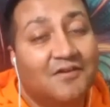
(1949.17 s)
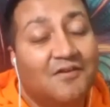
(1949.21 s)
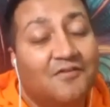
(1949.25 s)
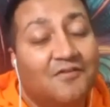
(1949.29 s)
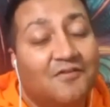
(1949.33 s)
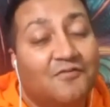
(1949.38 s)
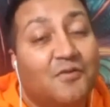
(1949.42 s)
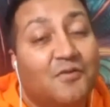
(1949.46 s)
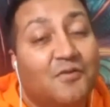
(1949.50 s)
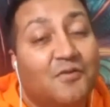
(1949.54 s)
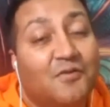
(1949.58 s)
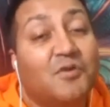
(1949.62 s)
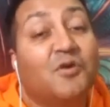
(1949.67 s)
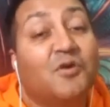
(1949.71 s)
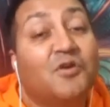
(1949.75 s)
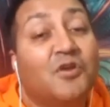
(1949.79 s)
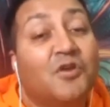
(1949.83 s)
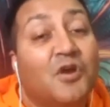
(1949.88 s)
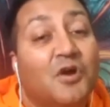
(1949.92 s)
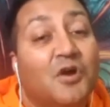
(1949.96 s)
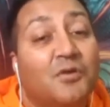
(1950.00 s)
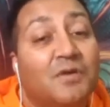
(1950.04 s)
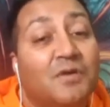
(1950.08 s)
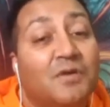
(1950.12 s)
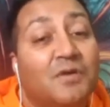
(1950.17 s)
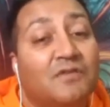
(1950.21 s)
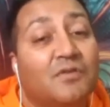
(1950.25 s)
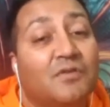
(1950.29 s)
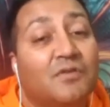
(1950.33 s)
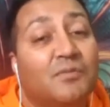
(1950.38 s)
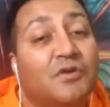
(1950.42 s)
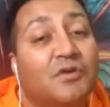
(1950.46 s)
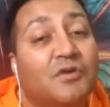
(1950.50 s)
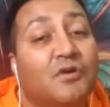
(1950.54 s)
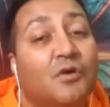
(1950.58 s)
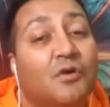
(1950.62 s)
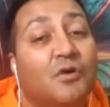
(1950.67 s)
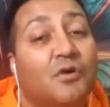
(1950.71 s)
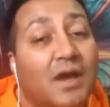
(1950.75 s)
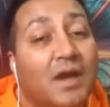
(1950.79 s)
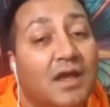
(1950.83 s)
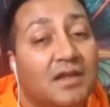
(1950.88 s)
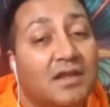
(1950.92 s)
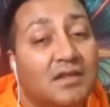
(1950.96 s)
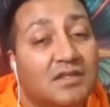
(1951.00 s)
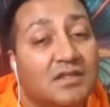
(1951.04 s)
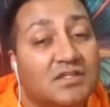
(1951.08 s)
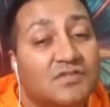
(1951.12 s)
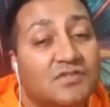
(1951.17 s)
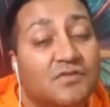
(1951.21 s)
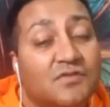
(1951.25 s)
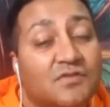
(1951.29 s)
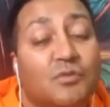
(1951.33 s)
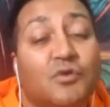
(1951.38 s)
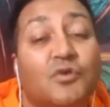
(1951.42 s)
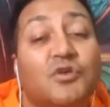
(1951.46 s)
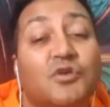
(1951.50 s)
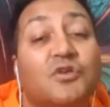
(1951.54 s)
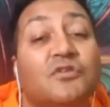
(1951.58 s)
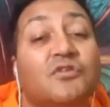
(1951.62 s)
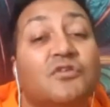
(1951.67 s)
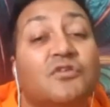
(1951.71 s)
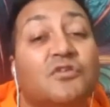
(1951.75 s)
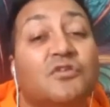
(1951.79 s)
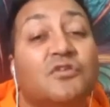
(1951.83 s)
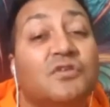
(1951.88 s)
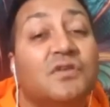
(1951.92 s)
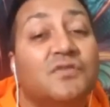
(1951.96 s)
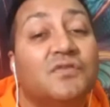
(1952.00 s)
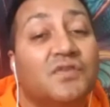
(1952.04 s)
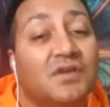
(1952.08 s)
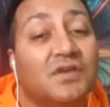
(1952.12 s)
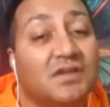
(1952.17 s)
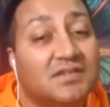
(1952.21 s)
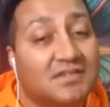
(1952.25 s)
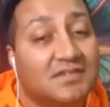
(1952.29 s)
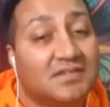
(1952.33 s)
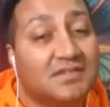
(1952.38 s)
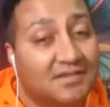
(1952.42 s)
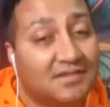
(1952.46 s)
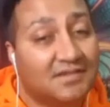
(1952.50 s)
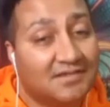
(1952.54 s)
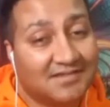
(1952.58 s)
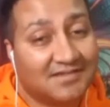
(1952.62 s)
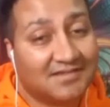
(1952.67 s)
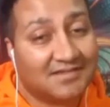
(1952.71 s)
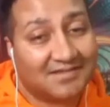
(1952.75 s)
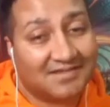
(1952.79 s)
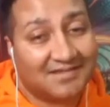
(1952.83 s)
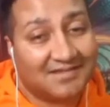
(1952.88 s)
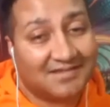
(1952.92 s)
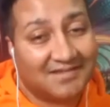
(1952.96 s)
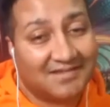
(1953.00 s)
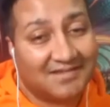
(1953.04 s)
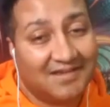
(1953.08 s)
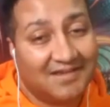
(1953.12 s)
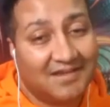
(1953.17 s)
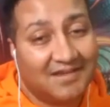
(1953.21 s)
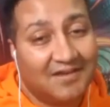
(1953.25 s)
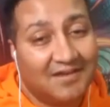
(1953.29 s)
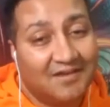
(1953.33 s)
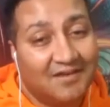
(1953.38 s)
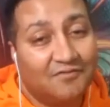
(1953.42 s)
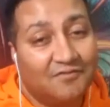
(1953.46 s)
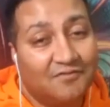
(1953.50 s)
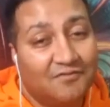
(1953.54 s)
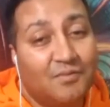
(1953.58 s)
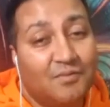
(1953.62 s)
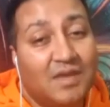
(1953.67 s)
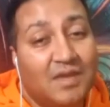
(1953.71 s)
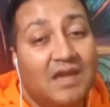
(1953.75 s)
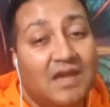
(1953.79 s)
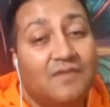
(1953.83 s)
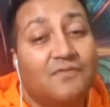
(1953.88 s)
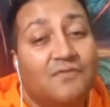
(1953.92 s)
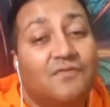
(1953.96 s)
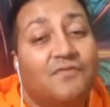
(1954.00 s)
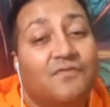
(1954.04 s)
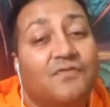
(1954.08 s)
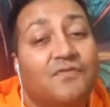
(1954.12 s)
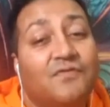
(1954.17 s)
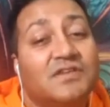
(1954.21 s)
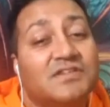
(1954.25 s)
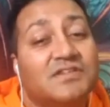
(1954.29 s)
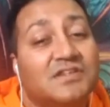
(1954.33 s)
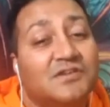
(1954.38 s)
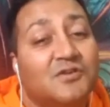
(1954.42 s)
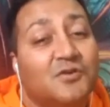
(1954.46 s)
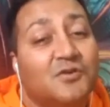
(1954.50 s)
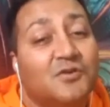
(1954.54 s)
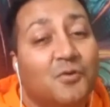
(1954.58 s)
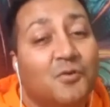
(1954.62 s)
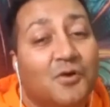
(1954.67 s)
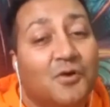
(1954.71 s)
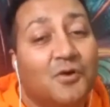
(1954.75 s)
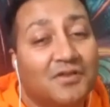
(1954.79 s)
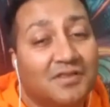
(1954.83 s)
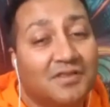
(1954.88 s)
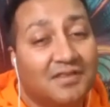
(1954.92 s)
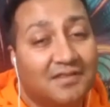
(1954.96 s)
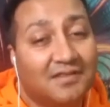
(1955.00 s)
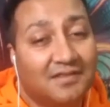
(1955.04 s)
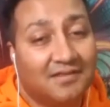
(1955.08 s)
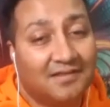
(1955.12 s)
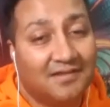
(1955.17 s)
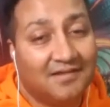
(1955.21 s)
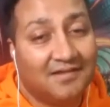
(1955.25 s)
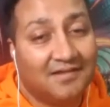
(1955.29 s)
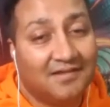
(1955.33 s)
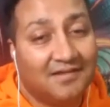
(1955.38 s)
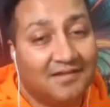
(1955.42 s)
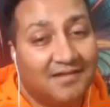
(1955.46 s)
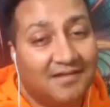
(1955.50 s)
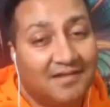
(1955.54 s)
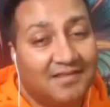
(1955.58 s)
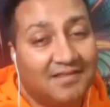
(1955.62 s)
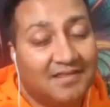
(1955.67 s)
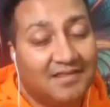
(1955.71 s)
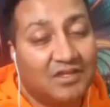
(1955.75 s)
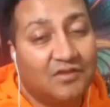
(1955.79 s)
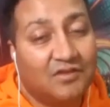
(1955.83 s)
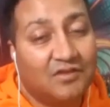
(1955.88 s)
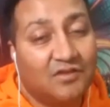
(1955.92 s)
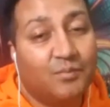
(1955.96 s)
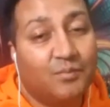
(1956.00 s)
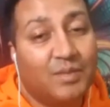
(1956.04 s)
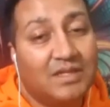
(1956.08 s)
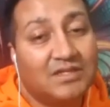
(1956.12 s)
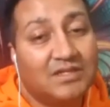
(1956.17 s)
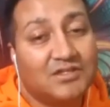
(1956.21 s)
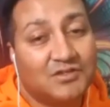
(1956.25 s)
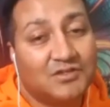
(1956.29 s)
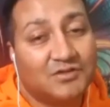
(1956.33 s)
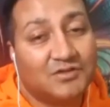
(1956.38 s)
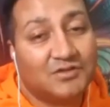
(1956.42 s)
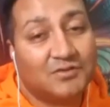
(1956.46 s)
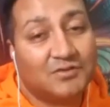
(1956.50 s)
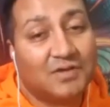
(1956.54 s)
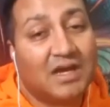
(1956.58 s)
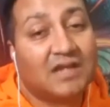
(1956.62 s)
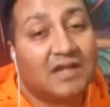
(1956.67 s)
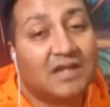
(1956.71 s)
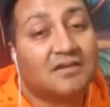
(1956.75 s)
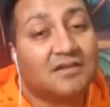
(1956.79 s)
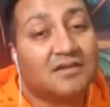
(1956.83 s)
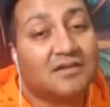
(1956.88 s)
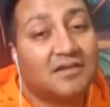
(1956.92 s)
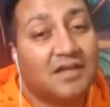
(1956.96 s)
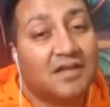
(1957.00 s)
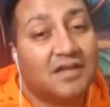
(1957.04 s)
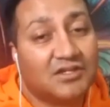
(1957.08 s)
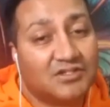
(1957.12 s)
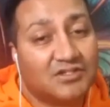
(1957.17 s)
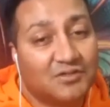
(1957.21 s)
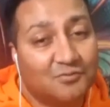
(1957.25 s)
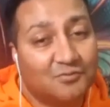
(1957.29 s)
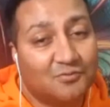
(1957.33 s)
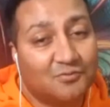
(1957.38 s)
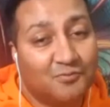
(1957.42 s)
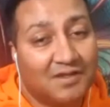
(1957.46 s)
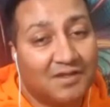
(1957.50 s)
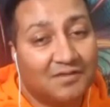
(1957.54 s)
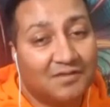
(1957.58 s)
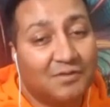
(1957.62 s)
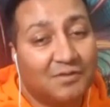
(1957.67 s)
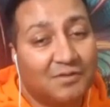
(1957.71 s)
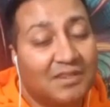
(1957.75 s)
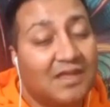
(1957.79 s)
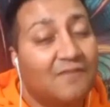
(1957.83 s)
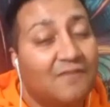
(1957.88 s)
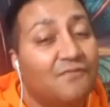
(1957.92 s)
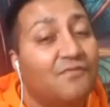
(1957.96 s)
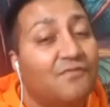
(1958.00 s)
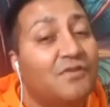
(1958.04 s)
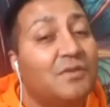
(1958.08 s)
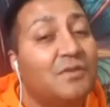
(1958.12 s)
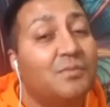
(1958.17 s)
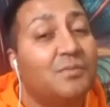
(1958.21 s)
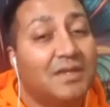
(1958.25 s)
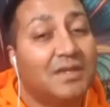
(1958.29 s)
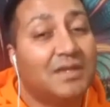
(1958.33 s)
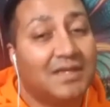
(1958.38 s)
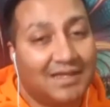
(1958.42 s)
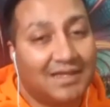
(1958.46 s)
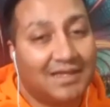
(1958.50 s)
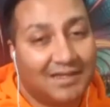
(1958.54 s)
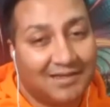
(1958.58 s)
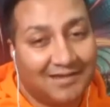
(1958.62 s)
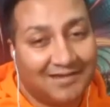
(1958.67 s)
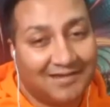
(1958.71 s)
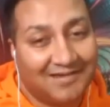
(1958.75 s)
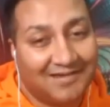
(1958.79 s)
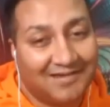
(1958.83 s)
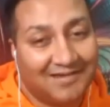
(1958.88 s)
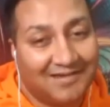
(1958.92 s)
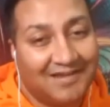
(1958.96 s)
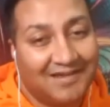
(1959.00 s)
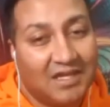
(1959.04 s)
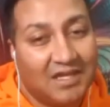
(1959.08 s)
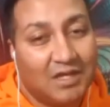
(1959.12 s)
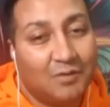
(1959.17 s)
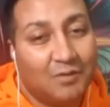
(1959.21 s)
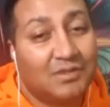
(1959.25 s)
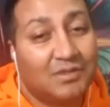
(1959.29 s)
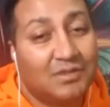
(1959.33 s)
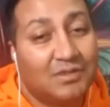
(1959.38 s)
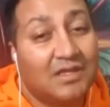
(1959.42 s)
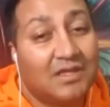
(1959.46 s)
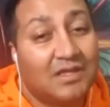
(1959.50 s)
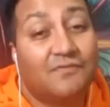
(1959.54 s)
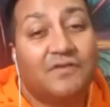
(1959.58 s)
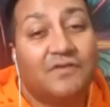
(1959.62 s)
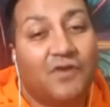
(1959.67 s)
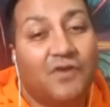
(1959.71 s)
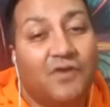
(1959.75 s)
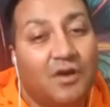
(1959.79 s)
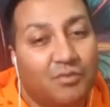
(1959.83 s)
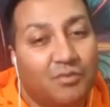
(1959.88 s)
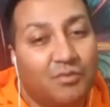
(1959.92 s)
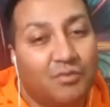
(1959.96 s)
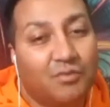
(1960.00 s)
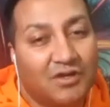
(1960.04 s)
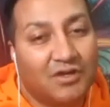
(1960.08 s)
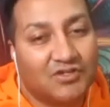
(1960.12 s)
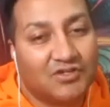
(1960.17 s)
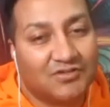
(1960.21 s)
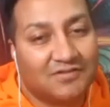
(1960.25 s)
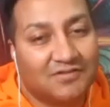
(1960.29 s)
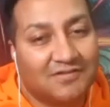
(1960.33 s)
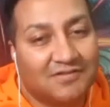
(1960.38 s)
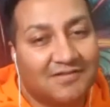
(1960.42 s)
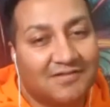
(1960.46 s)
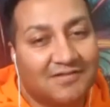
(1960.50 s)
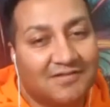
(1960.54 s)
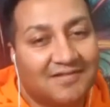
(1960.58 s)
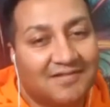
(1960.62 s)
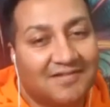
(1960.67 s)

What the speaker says: from your knowing, from your awareness, from all your universes, from every single one that you've been to, had connection with every being, with every vibration.